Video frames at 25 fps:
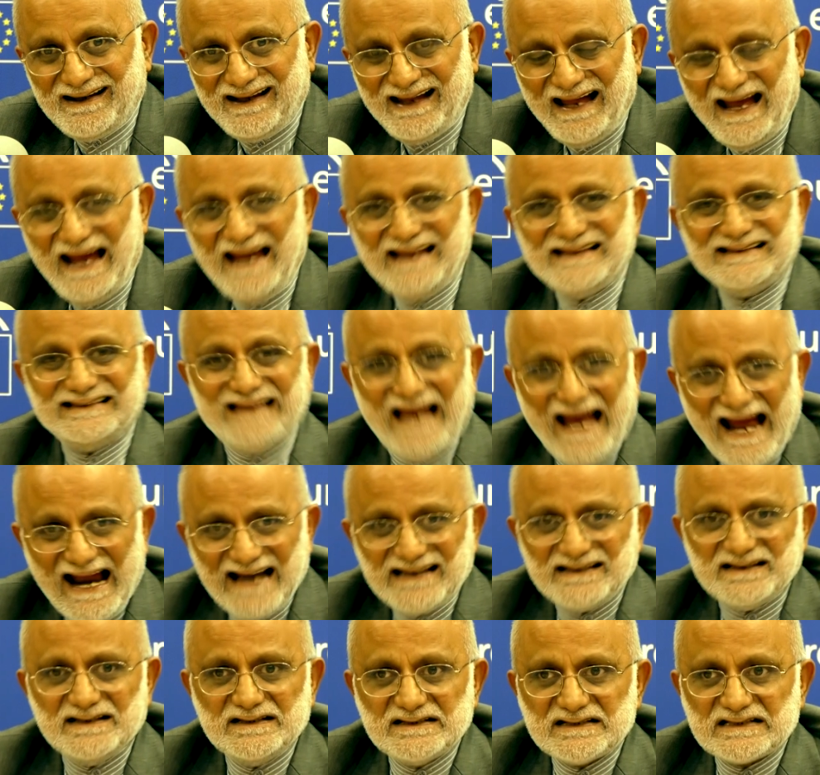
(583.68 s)
And
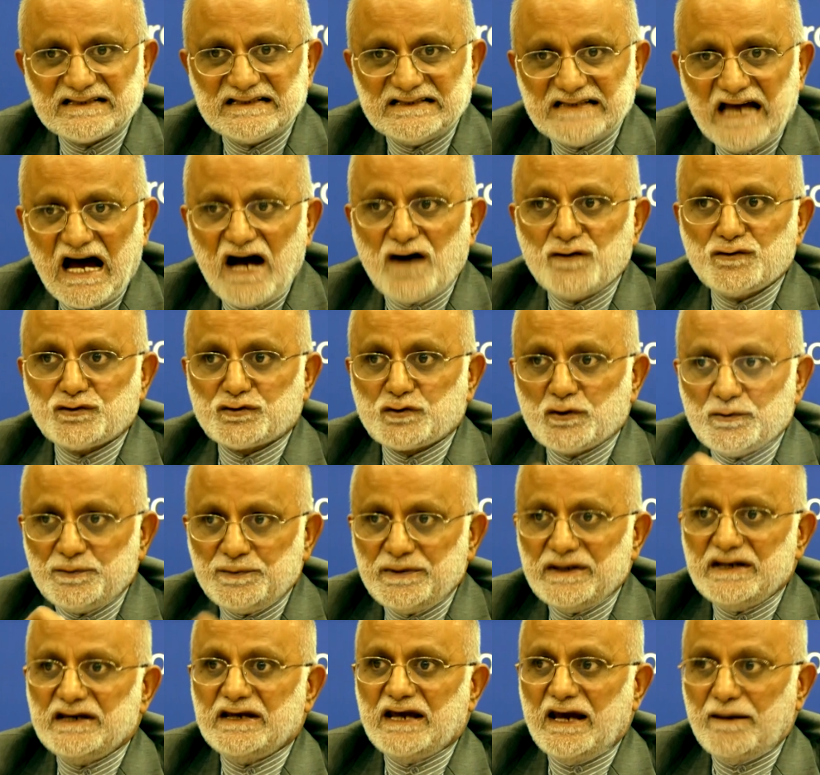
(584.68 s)
that is now to
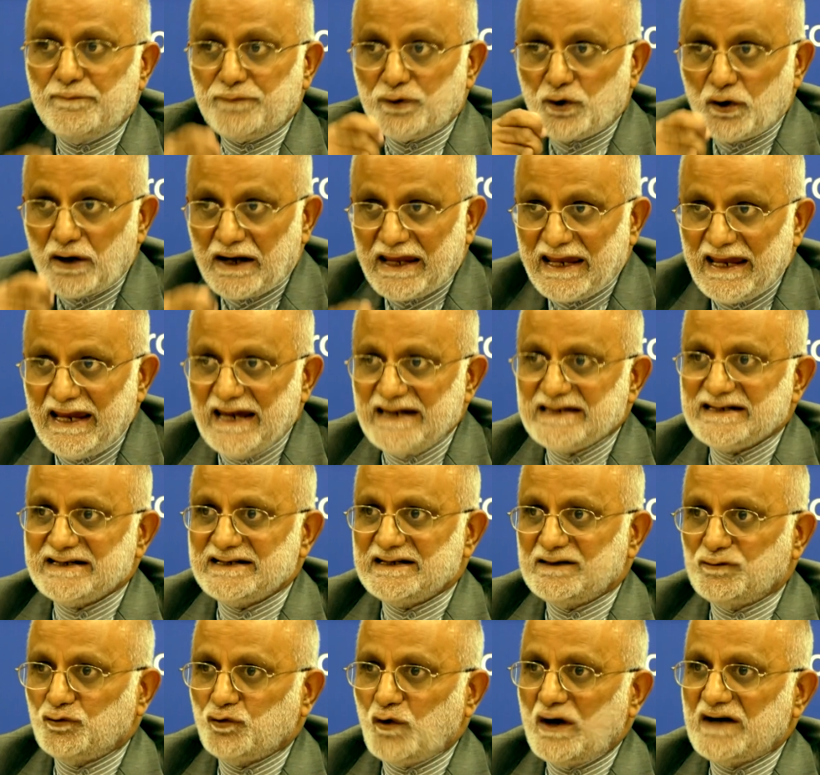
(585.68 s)
be
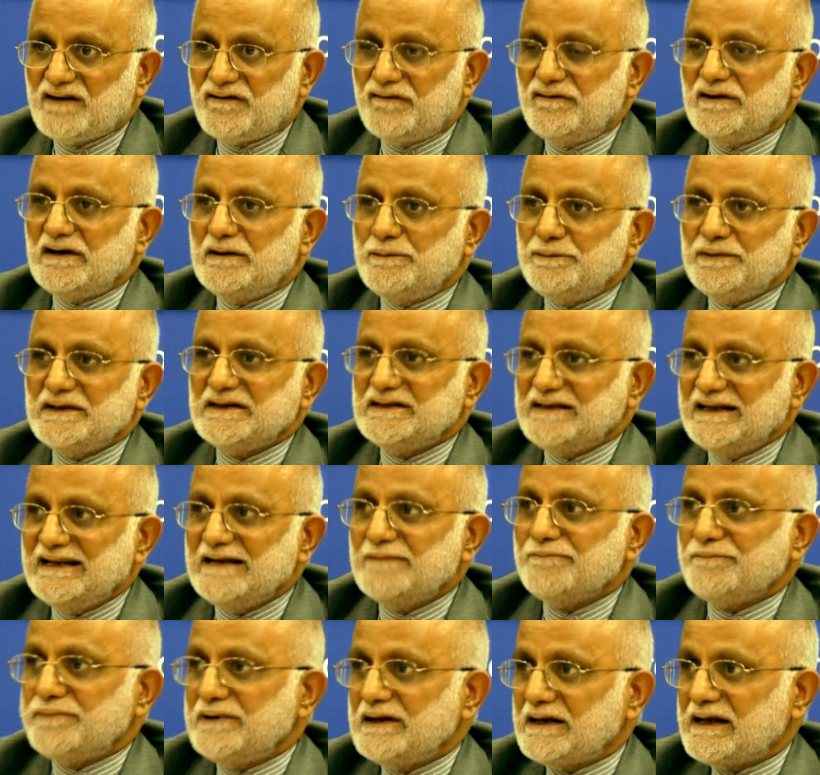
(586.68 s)
abrogated. What will be the
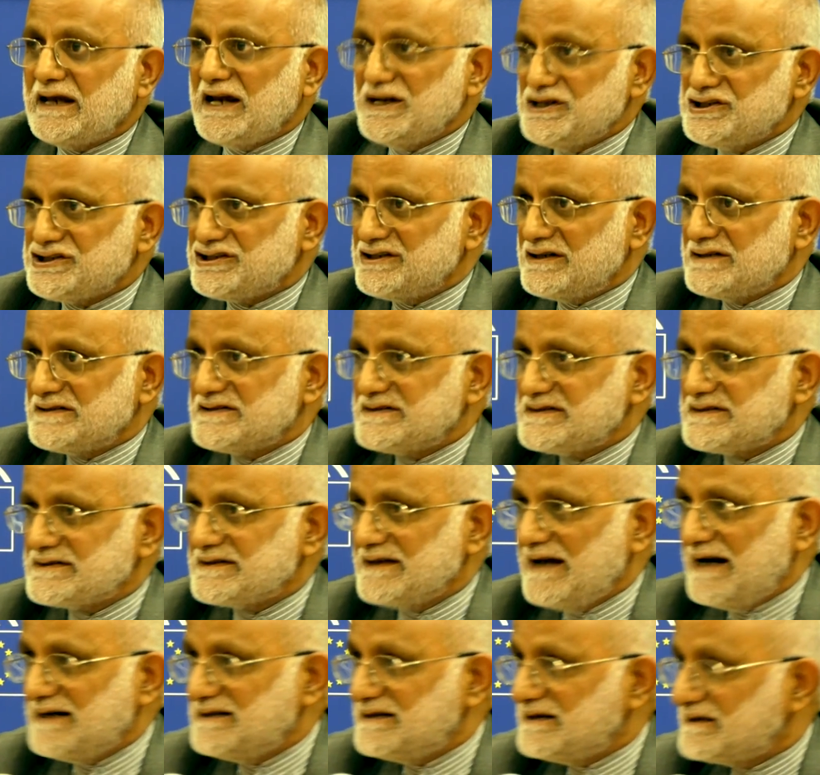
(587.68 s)
implications
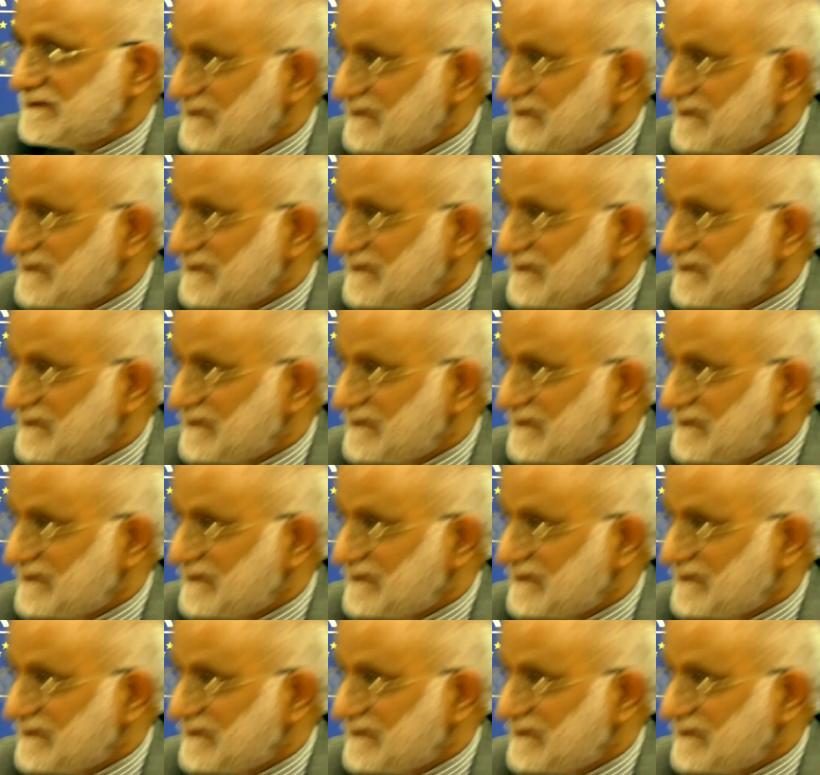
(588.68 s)
and the